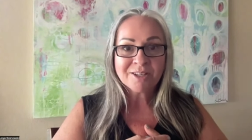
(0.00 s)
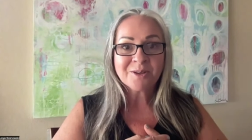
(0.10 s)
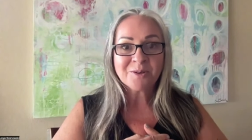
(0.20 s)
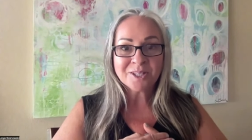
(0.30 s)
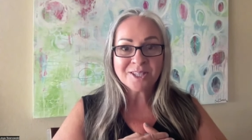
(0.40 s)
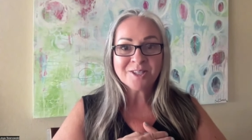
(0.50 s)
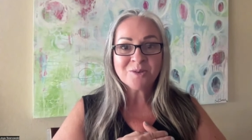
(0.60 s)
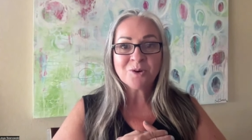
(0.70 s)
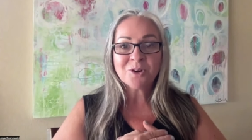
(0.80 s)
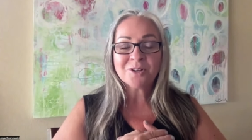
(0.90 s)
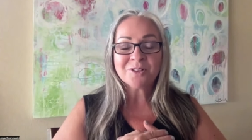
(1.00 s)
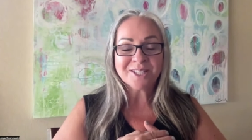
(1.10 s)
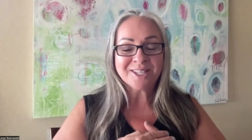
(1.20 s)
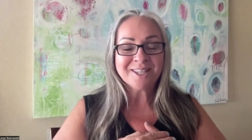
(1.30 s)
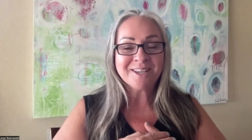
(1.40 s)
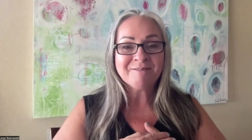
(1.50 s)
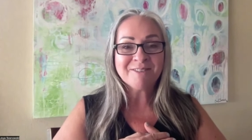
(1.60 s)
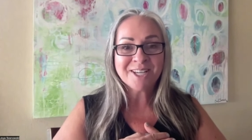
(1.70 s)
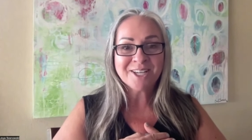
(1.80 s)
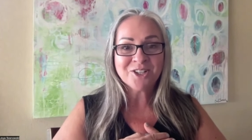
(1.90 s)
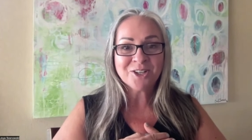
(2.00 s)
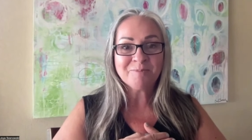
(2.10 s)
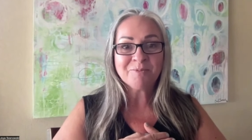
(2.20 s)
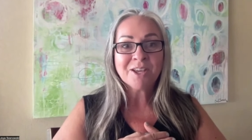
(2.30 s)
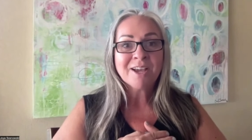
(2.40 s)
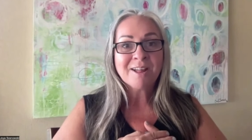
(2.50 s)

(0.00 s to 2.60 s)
So, this is the work, this is the invitation.